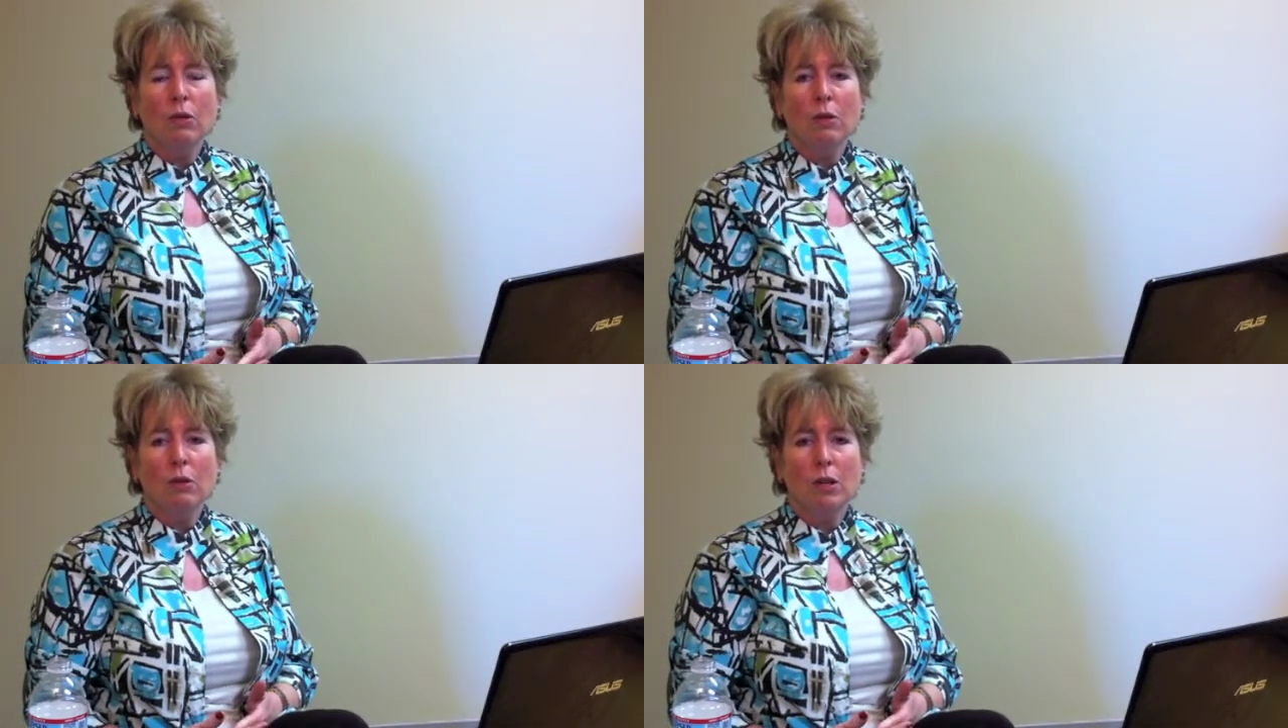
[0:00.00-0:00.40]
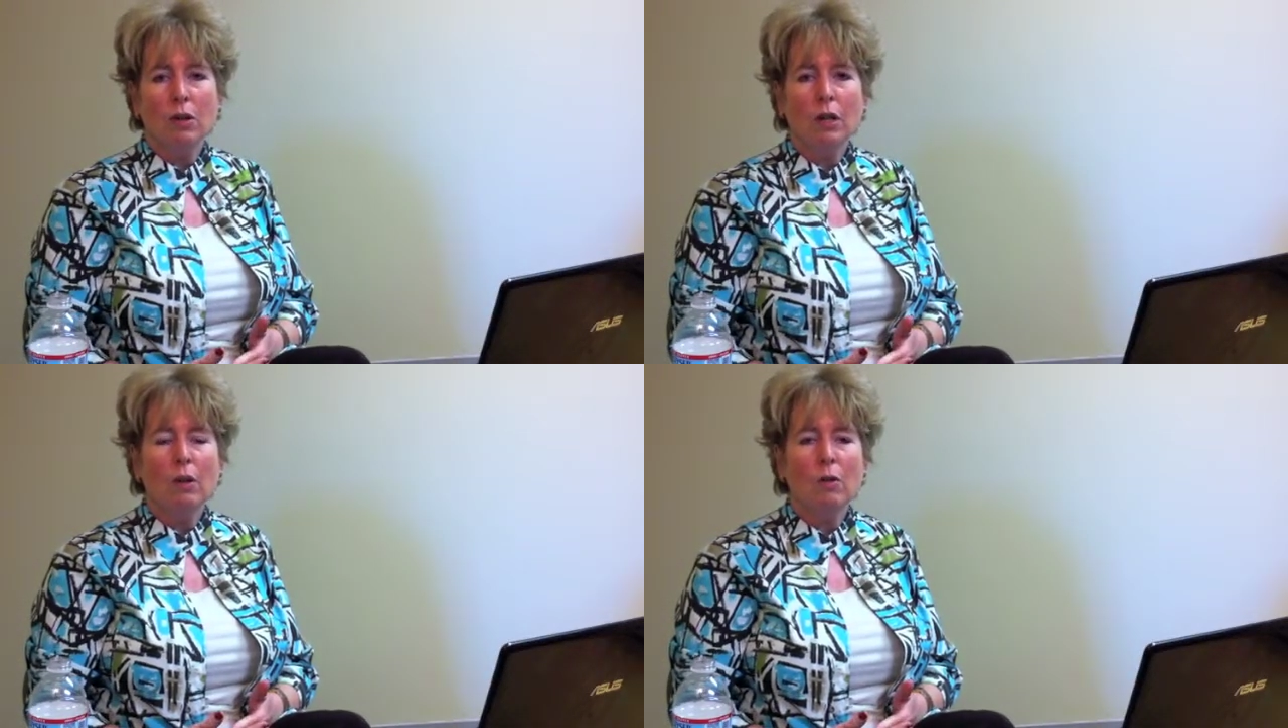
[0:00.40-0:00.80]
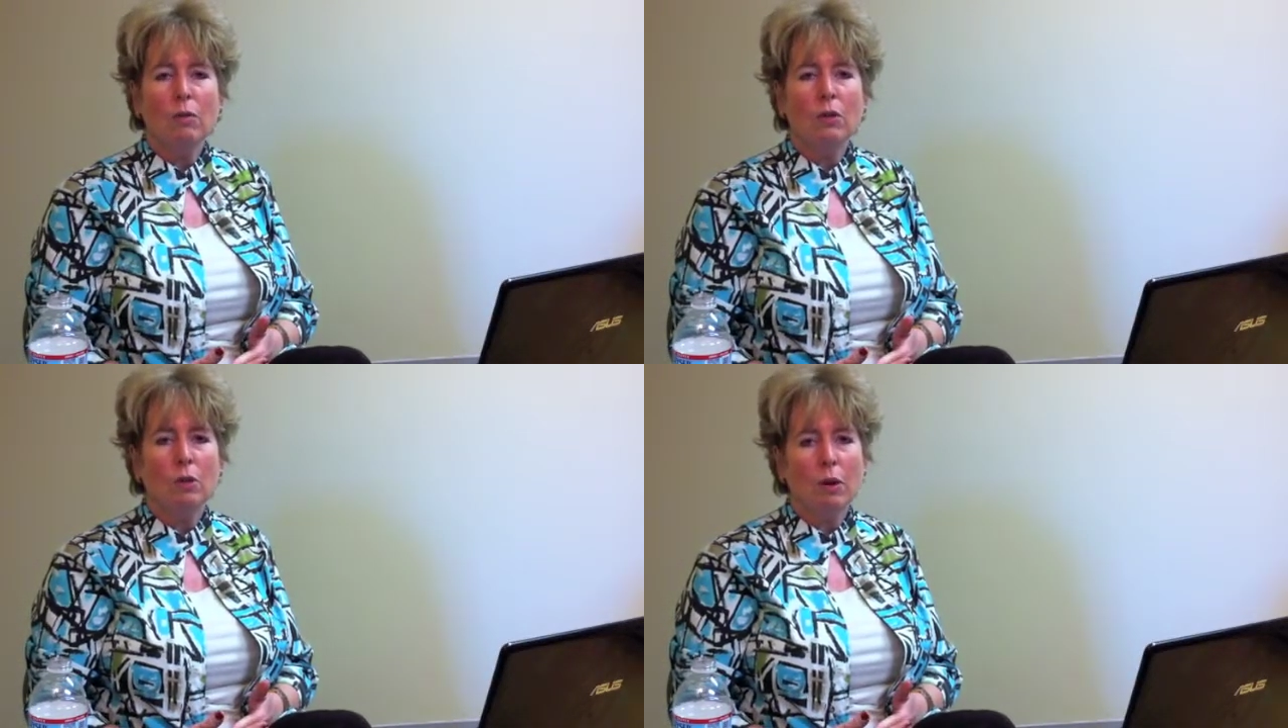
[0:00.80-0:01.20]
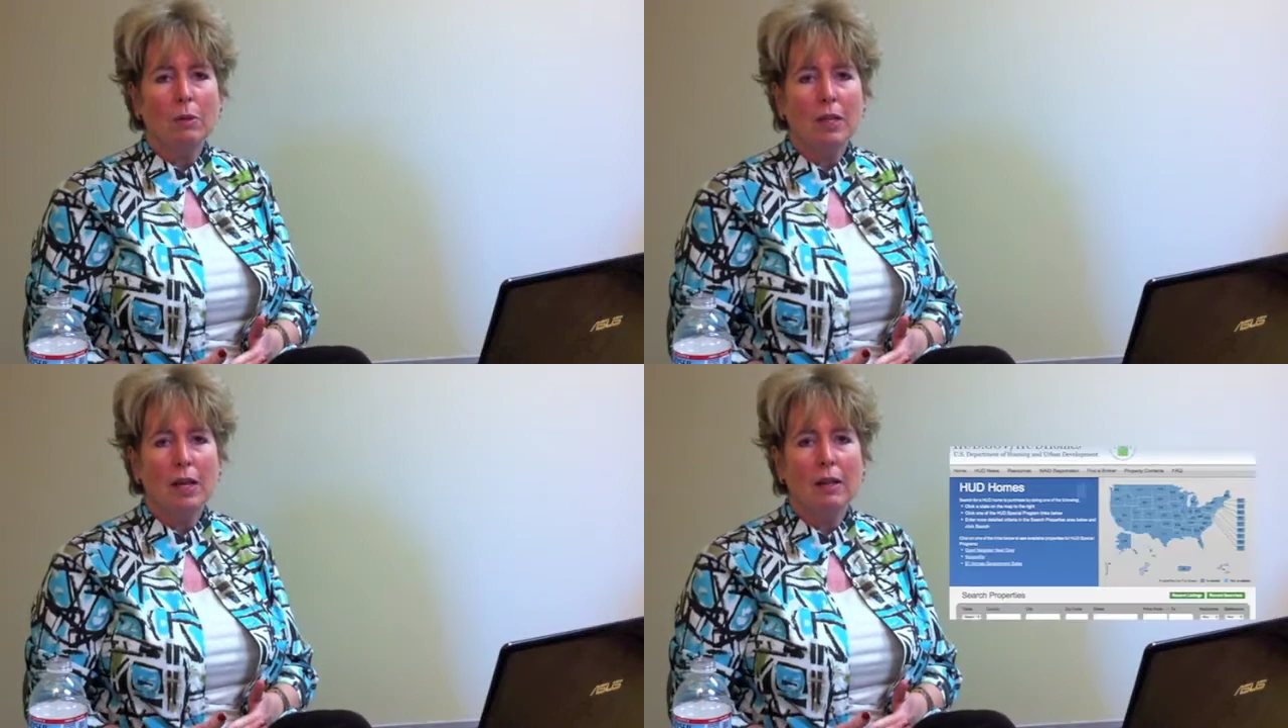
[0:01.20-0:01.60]
there's a HUD Home Store
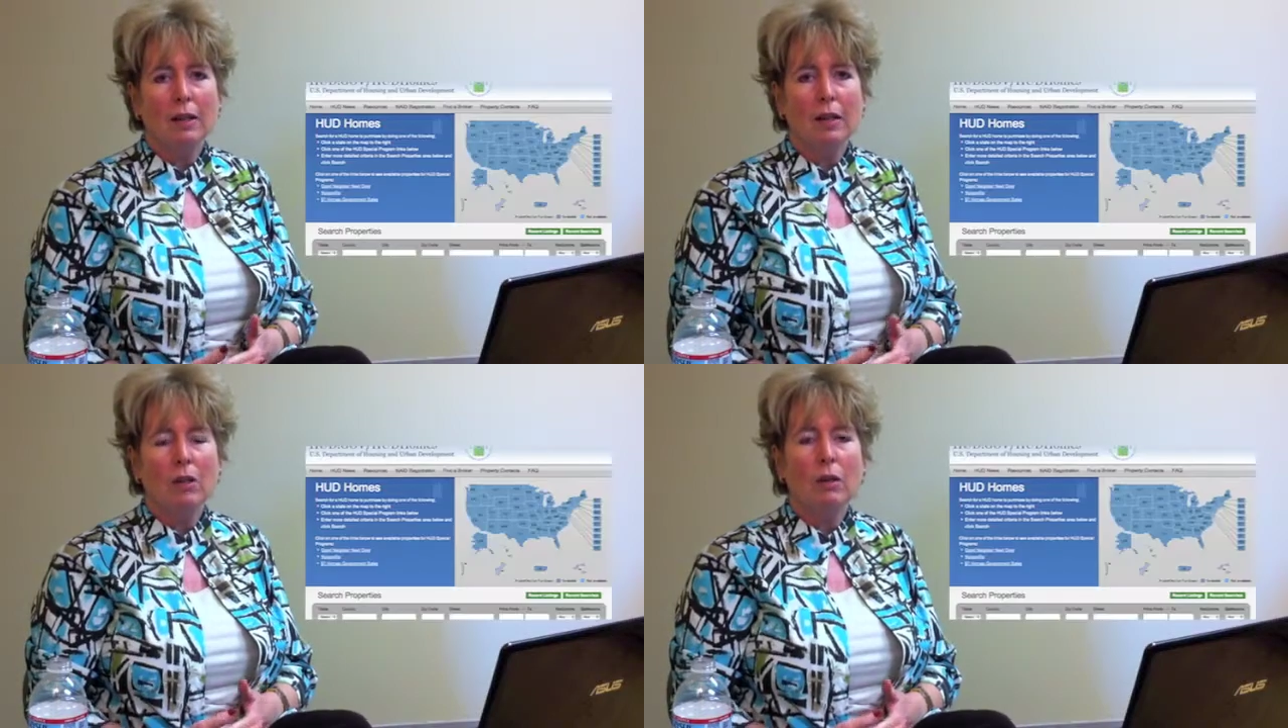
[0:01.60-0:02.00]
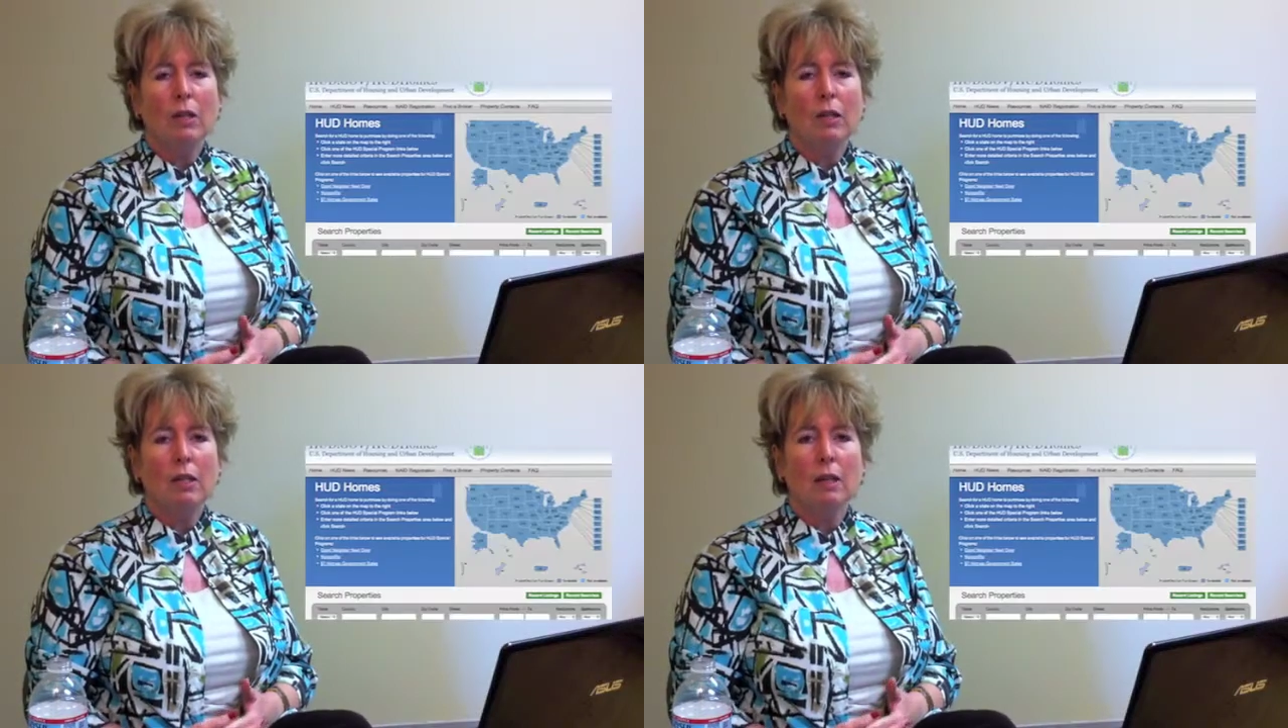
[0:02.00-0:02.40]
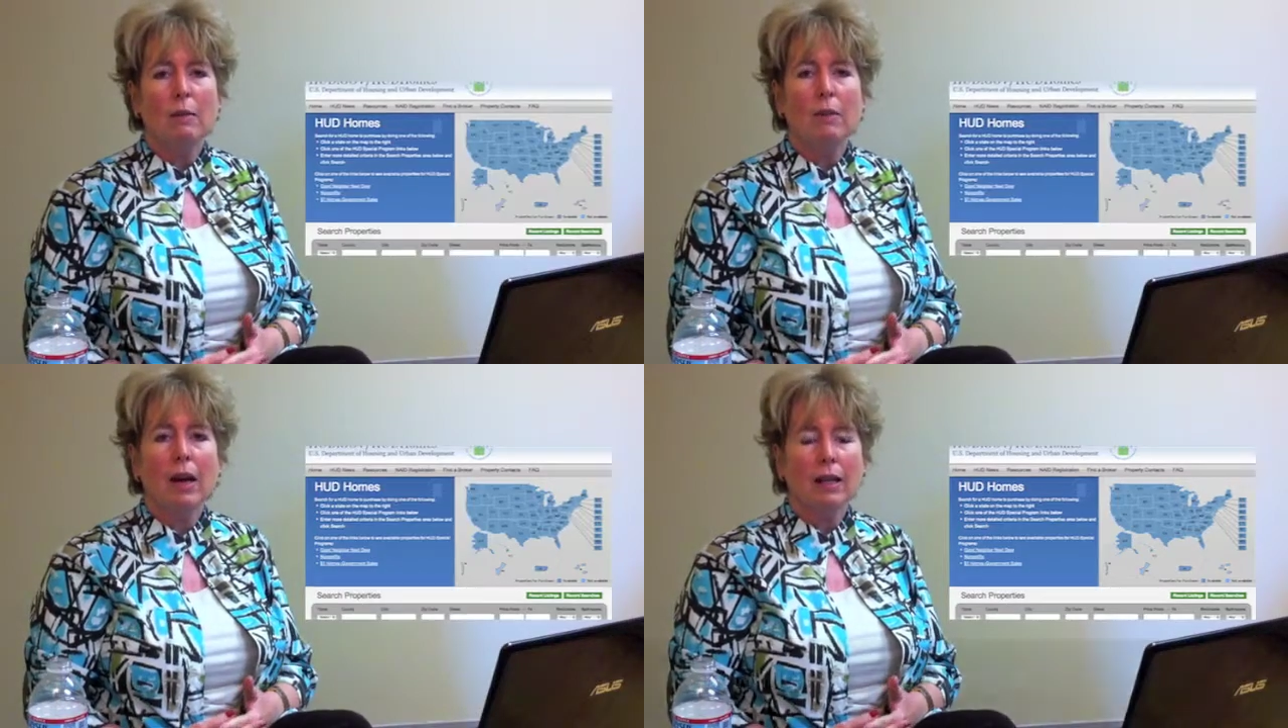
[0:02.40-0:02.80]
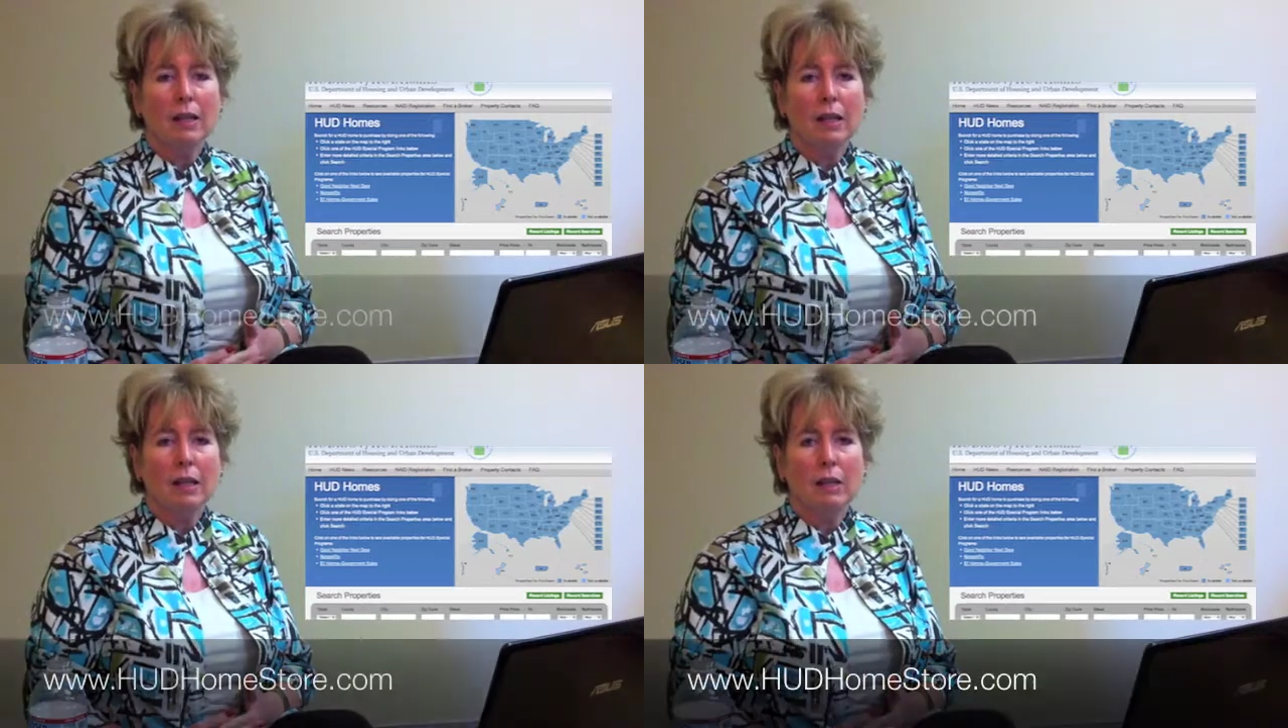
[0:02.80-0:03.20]
website that you can
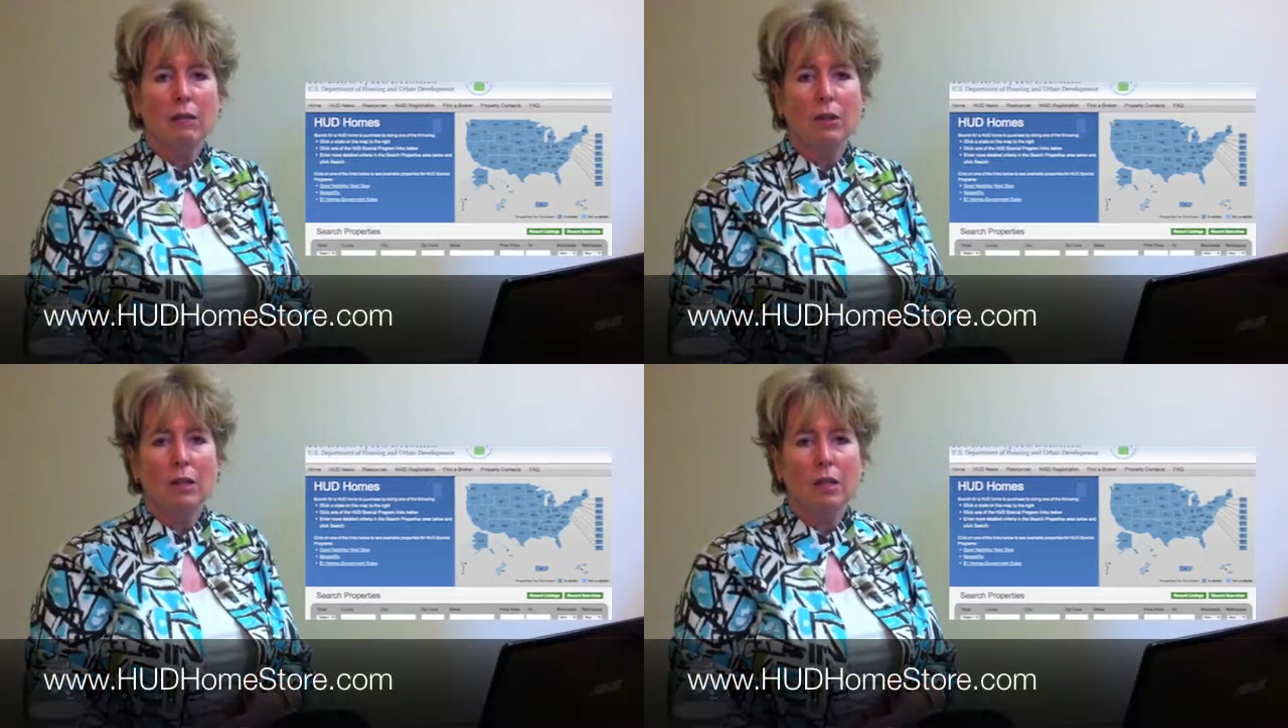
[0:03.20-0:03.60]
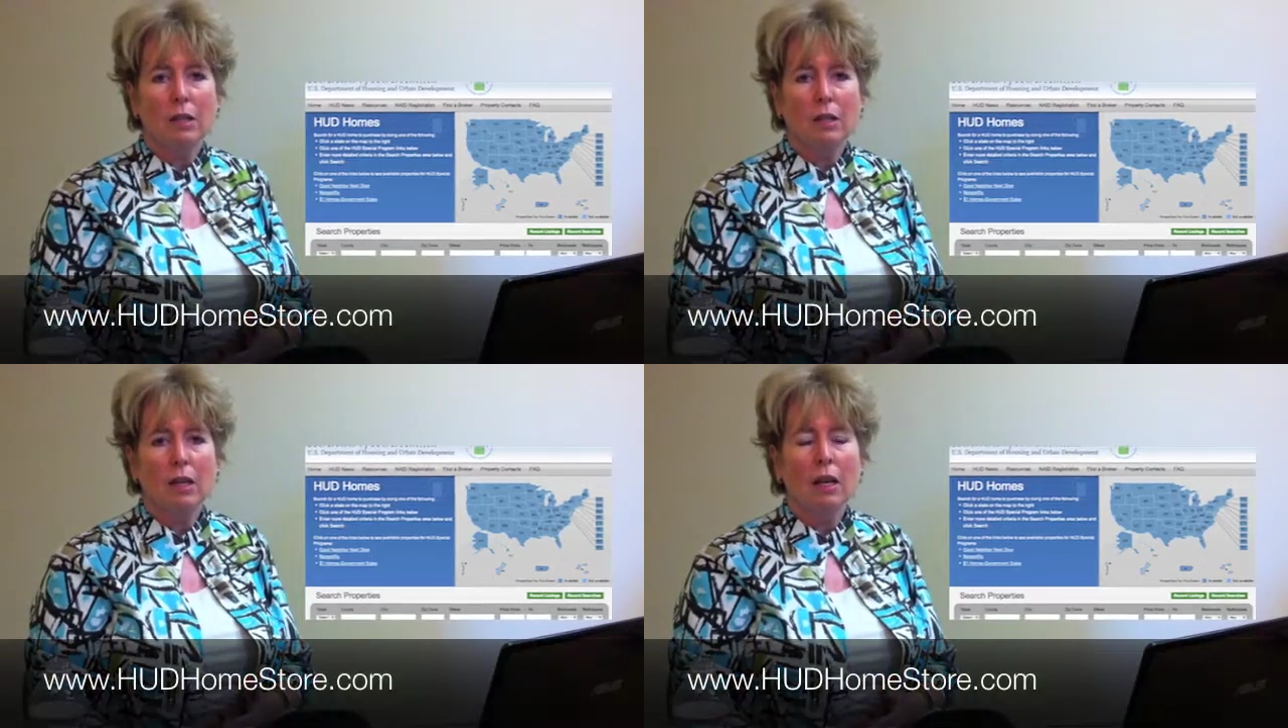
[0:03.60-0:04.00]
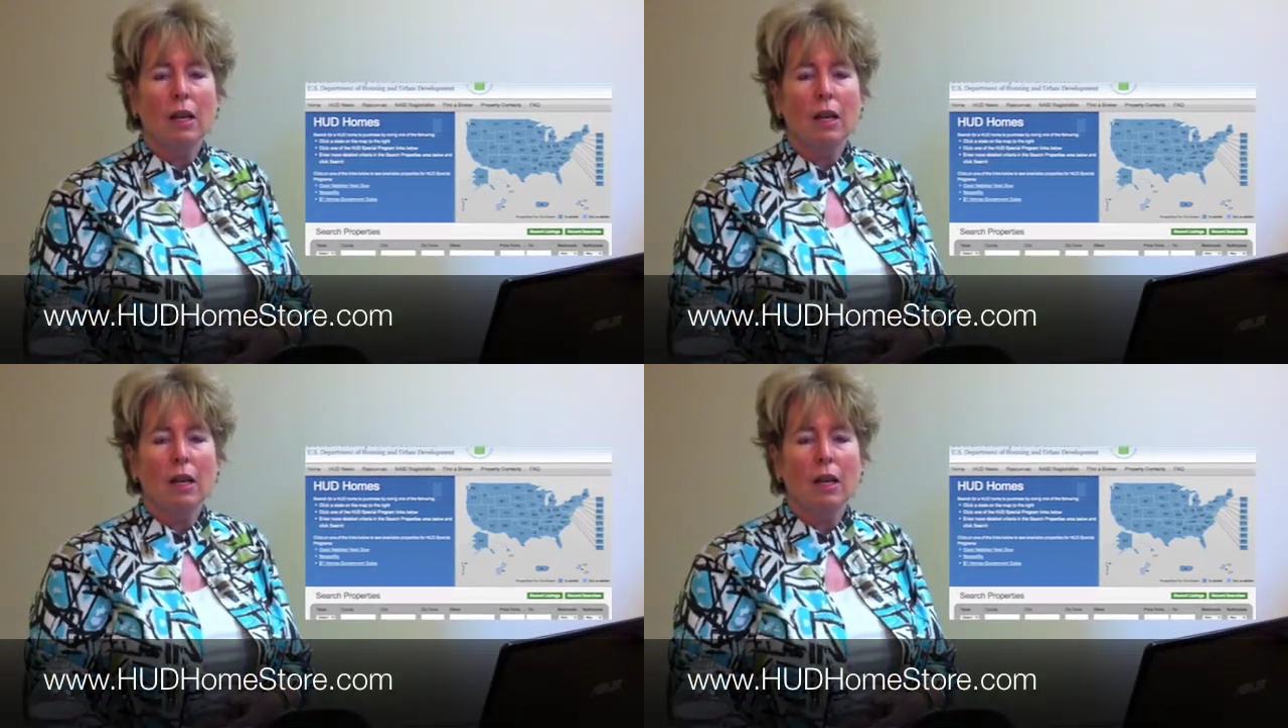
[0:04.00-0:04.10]
access very easily.